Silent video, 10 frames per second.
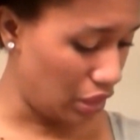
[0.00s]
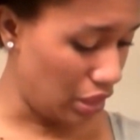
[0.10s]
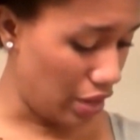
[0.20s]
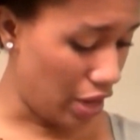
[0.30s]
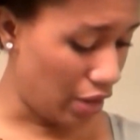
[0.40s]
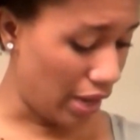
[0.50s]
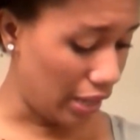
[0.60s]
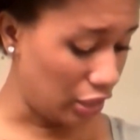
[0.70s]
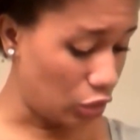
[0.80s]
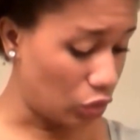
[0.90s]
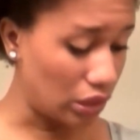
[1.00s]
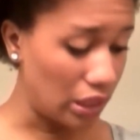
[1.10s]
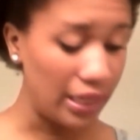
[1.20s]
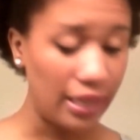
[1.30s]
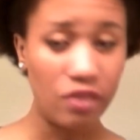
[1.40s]
Now, how I use
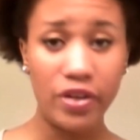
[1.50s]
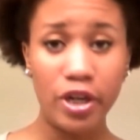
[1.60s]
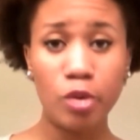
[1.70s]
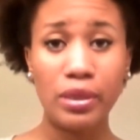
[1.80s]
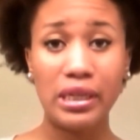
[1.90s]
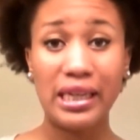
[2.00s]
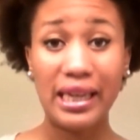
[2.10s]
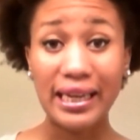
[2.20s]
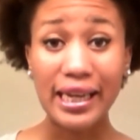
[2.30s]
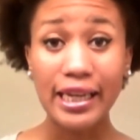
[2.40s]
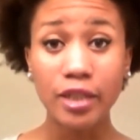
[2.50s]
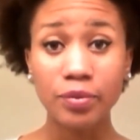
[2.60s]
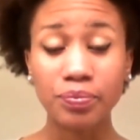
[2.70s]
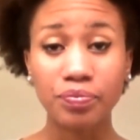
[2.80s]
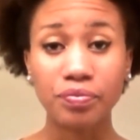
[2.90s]
it in the very beginning,
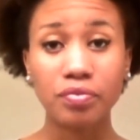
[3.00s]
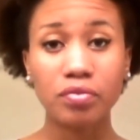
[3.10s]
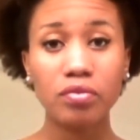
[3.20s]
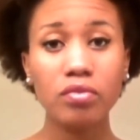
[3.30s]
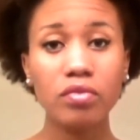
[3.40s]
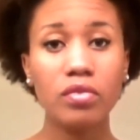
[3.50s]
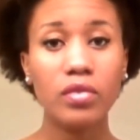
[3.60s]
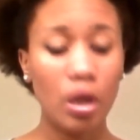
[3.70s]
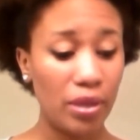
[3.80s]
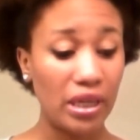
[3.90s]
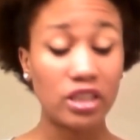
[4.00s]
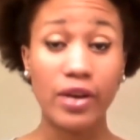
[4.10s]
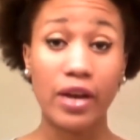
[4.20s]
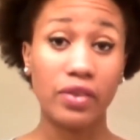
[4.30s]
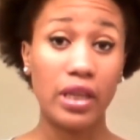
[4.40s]
because of
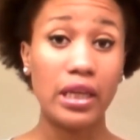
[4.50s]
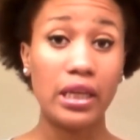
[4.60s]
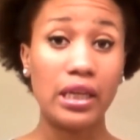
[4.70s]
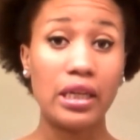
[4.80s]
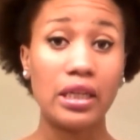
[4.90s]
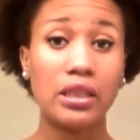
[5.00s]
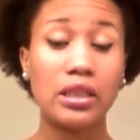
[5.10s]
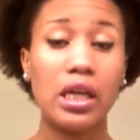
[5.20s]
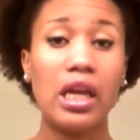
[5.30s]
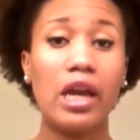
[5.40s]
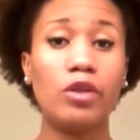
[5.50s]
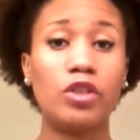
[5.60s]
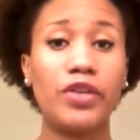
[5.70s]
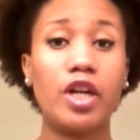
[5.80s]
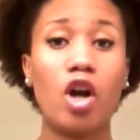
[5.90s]
how thick it is, it was
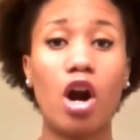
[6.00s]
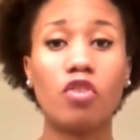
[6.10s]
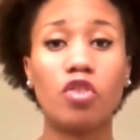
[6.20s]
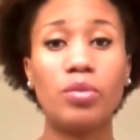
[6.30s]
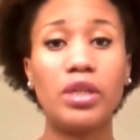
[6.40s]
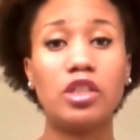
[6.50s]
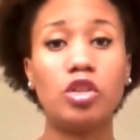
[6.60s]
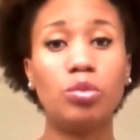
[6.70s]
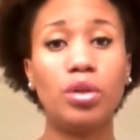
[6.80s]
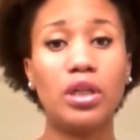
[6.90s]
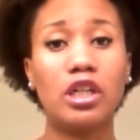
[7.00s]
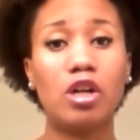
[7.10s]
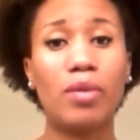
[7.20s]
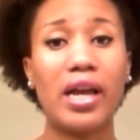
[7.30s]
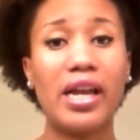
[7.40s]
very hard for me to put it
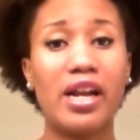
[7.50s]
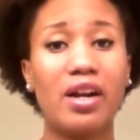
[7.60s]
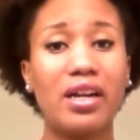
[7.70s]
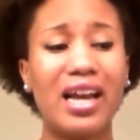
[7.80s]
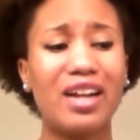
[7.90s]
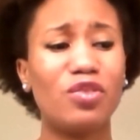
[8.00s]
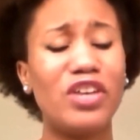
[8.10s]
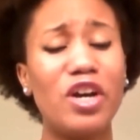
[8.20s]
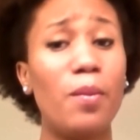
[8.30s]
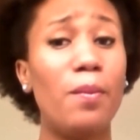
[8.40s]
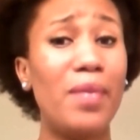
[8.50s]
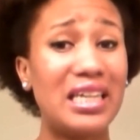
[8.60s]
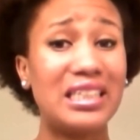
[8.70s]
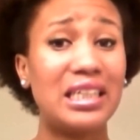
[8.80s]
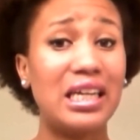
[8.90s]
on my hair. It kind of felt
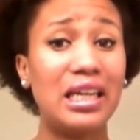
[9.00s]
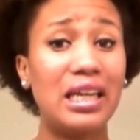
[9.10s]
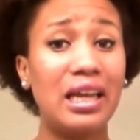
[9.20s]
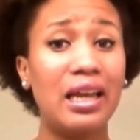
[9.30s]
messy.